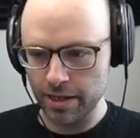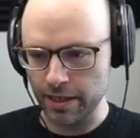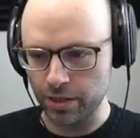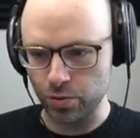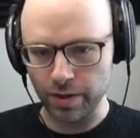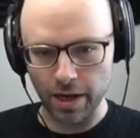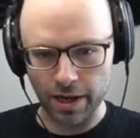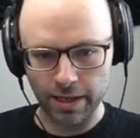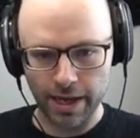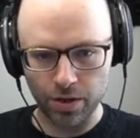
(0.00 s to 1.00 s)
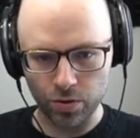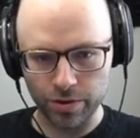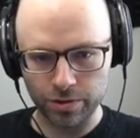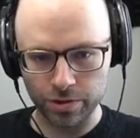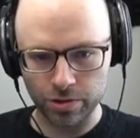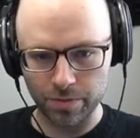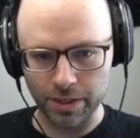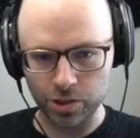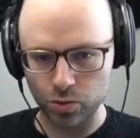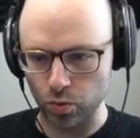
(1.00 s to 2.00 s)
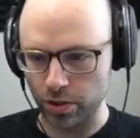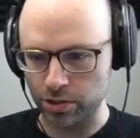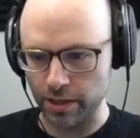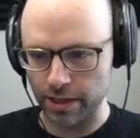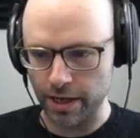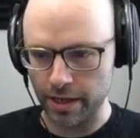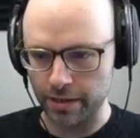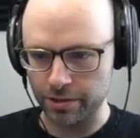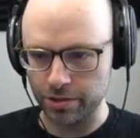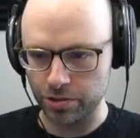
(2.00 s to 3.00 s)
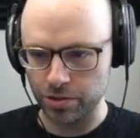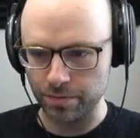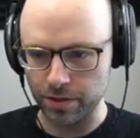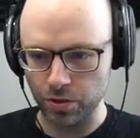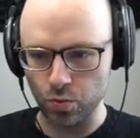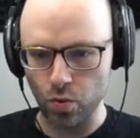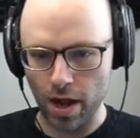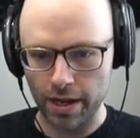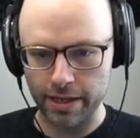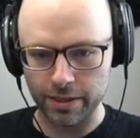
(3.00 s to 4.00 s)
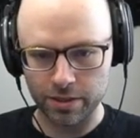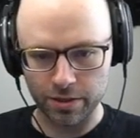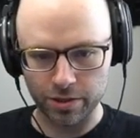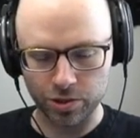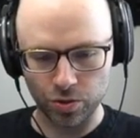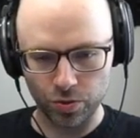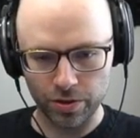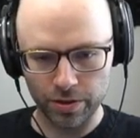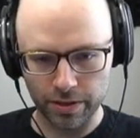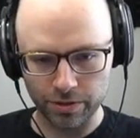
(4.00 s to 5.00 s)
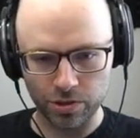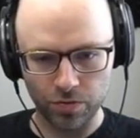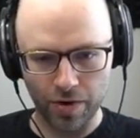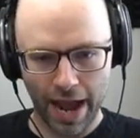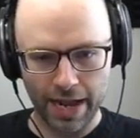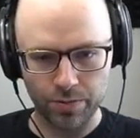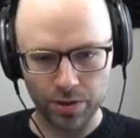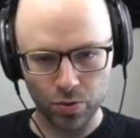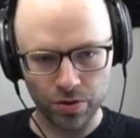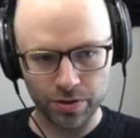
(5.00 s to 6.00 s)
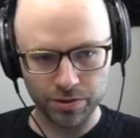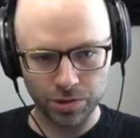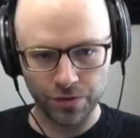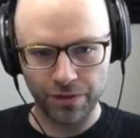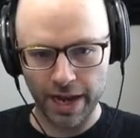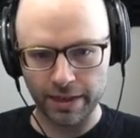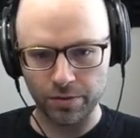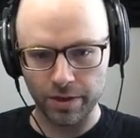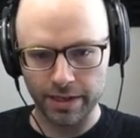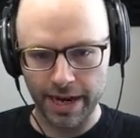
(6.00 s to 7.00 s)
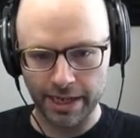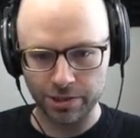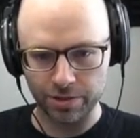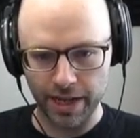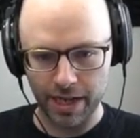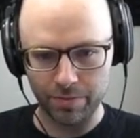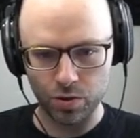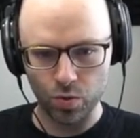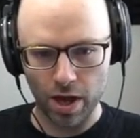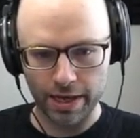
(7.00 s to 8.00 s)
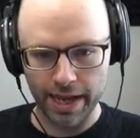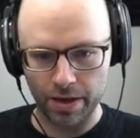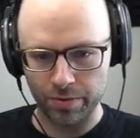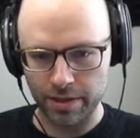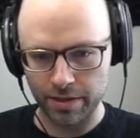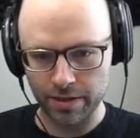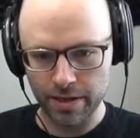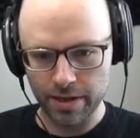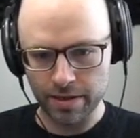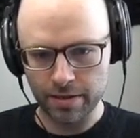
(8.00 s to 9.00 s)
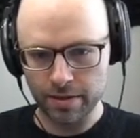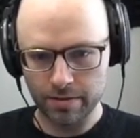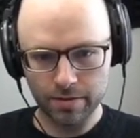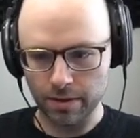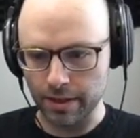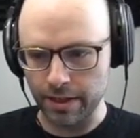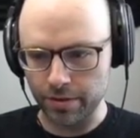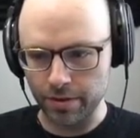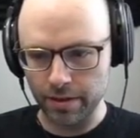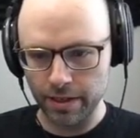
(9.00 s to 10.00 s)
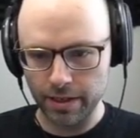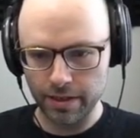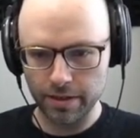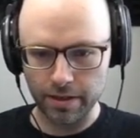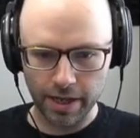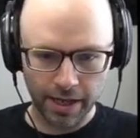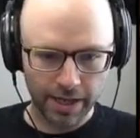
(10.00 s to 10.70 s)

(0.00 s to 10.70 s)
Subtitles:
they do an online order system that just works on the honor system. You walk into the store, there's a rack with orders, you find the one that has your name, you walk out with it. Literally,